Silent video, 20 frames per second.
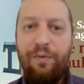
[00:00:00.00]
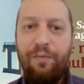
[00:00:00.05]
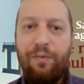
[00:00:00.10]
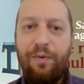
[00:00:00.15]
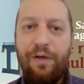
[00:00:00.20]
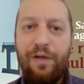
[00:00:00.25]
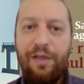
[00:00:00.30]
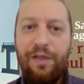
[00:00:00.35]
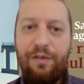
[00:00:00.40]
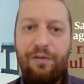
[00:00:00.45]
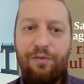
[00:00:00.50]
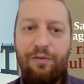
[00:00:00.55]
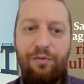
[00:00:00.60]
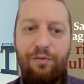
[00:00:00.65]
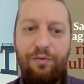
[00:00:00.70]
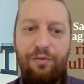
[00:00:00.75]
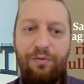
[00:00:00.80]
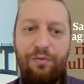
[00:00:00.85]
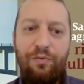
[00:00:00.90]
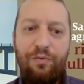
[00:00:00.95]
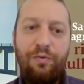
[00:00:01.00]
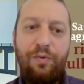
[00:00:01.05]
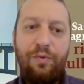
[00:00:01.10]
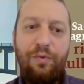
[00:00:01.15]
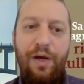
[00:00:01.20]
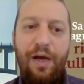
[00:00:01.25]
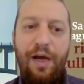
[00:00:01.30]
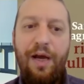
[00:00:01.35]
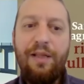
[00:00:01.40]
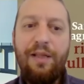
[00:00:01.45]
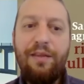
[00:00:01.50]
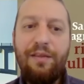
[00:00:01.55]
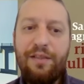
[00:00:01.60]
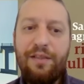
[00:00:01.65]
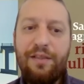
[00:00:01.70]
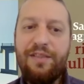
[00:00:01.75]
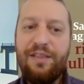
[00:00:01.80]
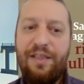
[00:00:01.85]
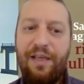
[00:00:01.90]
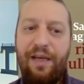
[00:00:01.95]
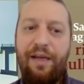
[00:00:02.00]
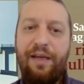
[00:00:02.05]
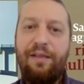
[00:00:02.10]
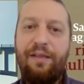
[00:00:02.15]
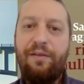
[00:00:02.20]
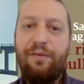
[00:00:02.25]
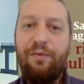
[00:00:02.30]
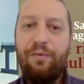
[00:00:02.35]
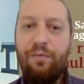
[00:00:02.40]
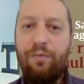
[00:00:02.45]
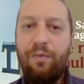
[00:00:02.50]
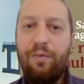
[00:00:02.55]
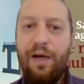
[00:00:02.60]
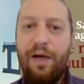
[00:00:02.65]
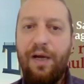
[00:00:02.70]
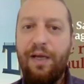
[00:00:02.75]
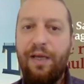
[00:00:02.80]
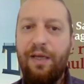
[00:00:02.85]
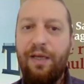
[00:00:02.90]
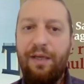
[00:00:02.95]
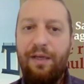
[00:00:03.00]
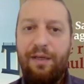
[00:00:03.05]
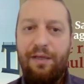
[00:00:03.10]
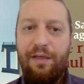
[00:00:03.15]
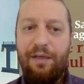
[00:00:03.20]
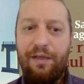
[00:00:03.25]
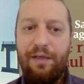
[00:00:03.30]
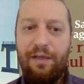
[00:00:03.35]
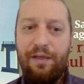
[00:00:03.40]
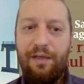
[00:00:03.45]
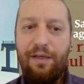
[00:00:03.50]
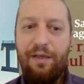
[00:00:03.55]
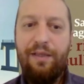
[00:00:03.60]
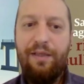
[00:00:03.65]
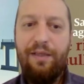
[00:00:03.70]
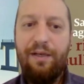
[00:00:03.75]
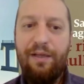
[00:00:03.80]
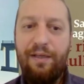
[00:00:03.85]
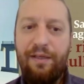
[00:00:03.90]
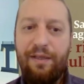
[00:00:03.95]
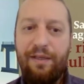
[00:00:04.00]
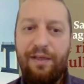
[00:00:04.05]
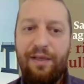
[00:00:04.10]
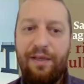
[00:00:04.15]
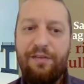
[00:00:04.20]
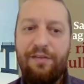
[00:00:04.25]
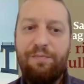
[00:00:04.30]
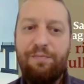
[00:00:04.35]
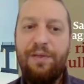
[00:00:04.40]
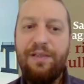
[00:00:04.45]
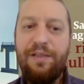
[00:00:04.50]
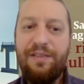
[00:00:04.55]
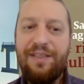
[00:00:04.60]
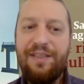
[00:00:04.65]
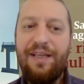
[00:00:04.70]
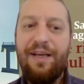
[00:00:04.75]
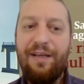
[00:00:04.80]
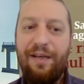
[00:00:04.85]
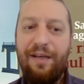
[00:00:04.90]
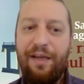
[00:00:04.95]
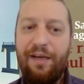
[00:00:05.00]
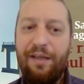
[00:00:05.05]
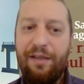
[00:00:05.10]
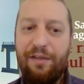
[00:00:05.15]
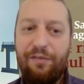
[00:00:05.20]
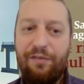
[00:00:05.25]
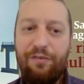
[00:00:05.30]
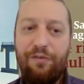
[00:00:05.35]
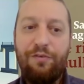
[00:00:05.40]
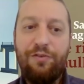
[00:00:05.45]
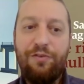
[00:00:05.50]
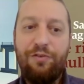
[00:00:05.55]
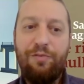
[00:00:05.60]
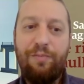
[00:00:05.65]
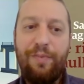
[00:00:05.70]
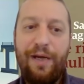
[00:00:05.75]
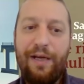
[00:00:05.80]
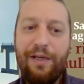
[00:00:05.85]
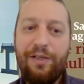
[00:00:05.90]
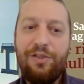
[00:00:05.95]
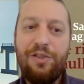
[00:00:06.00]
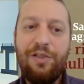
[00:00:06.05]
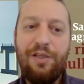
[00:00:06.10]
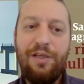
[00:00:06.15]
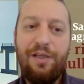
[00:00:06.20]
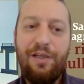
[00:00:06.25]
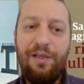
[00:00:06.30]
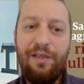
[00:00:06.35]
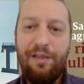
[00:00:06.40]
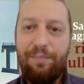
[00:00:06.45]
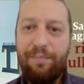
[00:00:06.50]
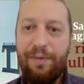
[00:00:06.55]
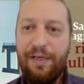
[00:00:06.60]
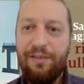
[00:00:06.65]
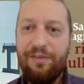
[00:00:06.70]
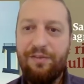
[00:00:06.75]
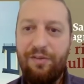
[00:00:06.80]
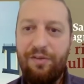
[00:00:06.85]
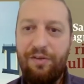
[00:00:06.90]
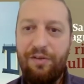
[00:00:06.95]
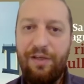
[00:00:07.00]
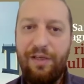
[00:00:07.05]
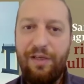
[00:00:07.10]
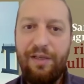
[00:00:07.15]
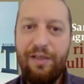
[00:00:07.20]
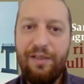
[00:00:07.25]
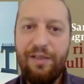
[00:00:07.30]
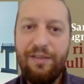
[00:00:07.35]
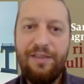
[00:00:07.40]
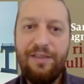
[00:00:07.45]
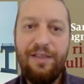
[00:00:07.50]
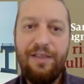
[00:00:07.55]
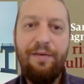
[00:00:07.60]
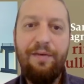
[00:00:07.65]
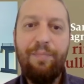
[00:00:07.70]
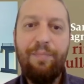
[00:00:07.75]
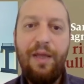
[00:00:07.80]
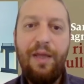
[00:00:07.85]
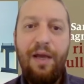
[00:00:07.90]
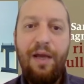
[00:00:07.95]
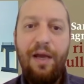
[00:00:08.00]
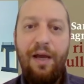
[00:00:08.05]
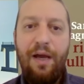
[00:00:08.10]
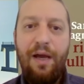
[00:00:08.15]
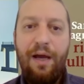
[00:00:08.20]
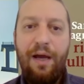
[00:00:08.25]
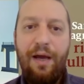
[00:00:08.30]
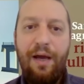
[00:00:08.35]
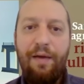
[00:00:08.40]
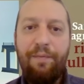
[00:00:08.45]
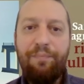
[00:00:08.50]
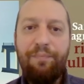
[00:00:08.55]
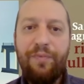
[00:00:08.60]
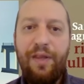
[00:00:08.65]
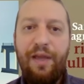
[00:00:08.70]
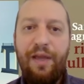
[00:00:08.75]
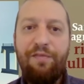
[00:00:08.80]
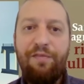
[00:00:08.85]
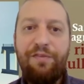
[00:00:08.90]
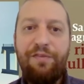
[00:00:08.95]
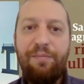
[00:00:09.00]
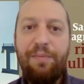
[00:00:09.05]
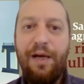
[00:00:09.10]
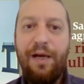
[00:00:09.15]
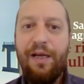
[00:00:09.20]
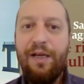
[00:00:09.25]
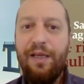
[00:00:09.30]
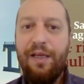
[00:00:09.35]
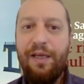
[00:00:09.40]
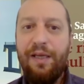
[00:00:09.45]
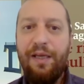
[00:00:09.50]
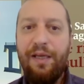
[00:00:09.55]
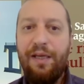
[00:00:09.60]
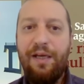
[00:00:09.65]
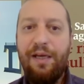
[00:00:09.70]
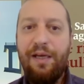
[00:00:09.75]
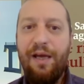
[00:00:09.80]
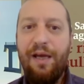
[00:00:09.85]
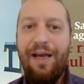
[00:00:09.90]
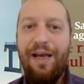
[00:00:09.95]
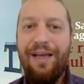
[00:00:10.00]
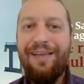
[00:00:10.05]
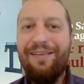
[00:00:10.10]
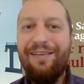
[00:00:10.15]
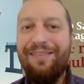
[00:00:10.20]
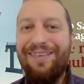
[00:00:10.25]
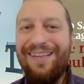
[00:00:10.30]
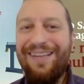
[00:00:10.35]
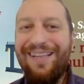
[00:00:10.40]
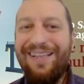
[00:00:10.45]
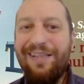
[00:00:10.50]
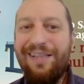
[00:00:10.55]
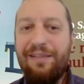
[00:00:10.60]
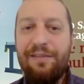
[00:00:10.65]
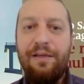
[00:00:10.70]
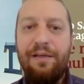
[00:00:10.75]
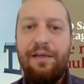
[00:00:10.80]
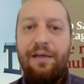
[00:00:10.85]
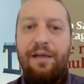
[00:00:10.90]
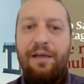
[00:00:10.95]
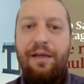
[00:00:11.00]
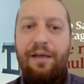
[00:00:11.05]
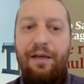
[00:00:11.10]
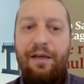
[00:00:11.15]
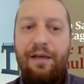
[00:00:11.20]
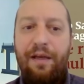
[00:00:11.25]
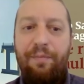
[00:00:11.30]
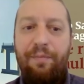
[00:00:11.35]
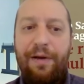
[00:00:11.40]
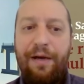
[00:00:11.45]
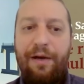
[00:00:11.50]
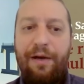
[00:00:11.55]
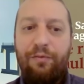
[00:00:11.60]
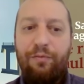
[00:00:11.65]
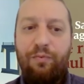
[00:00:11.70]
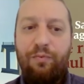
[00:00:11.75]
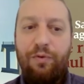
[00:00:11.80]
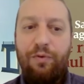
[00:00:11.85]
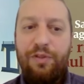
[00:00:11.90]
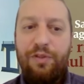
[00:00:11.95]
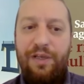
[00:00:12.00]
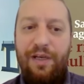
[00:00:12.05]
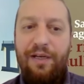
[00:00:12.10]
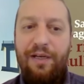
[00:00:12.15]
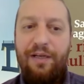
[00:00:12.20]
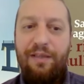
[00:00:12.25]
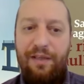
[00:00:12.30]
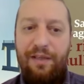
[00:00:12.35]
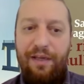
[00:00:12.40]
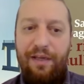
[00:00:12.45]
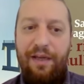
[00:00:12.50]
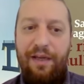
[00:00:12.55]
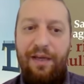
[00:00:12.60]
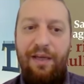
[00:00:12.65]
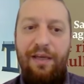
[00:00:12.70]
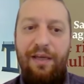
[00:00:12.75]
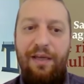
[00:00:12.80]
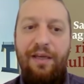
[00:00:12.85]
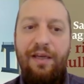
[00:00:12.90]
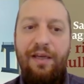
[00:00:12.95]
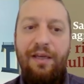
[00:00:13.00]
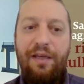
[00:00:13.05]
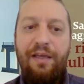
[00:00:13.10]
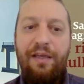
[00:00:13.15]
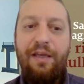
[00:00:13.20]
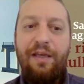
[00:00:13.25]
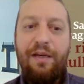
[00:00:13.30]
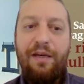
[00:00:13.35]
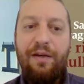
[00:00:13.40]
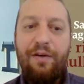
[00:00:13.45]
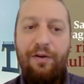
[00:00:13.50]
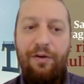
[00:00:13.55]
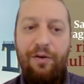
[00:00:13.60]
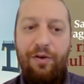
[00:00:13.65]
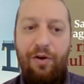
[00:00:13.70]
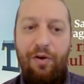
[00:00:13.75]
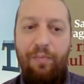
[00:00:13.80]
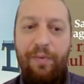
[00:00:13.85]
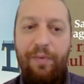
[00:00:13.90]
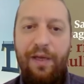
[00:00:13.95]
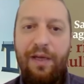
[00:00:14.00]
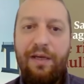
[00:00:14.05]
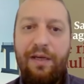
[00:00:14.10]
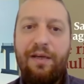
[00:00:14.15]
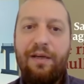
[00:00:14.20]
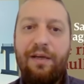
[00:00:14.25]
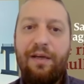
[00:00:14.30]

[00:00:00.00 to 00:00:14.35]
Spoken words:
wanted to understand why Italy has been stagnating so much in the past 30 years. Everybody agrees about what are the economic